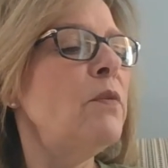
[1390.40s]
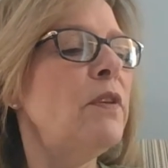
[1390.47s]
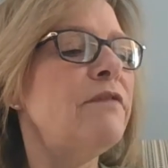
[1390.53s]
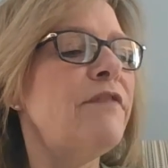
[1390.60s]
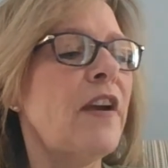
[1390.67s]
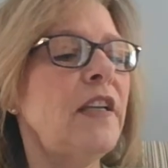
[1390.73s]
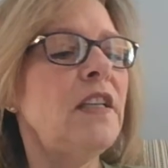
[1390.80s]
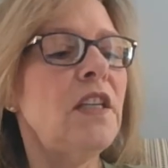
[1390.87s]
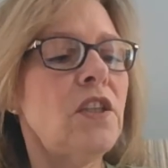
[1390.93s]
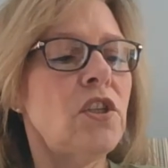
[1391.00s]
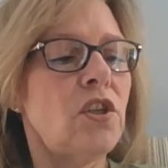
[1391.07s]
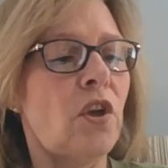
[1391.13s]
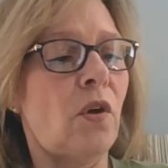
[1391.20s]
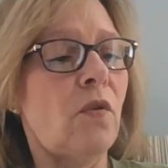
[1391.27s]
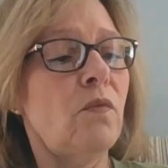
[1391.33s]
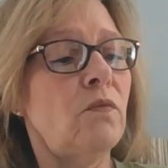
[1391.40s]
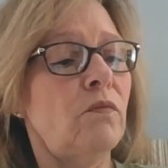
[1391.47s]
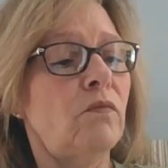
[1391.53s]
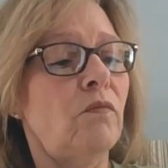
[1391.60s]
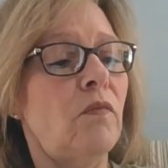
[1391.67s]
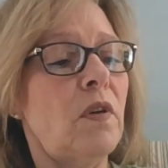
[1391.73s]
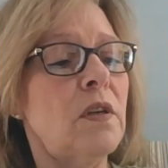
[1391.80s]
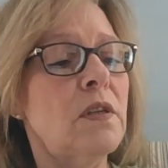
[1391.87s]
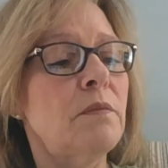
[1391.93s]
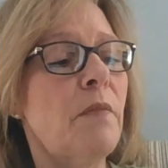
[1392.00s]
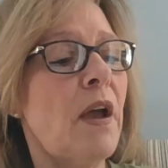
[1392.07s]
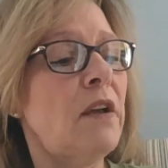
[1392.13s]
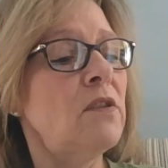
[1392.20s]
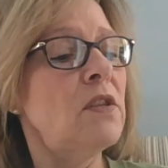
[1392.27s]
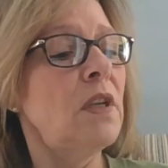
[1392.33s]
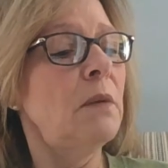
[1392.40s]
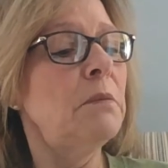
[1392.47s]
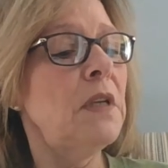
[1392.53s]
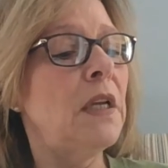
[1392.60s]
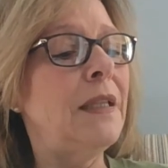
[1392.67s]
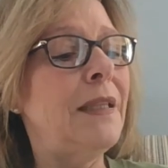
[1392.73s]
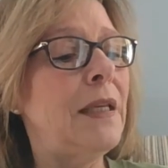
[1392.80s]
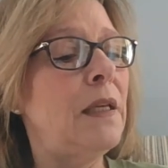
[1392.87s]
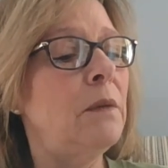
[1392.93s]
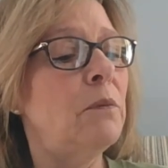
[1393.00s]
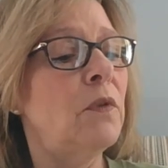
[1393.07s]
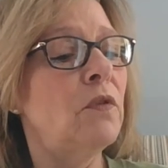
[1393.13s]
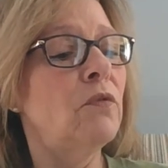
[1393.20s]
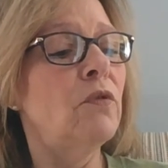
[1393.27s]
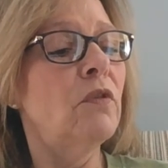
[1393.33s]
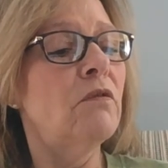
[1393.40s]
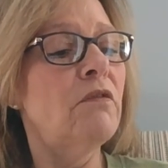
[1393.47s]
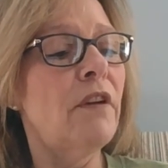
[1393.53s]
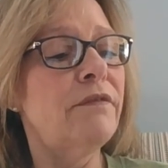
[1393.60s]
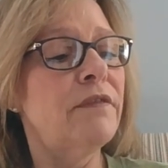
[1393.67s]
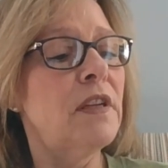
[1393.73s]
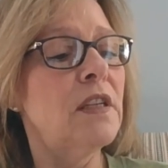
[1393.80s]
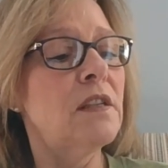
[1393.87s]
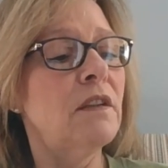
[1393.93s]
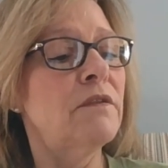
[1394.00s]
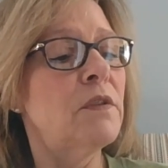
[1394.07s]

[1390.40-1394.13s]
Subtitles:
would find it so. A smile seemed to gleam through the roughness of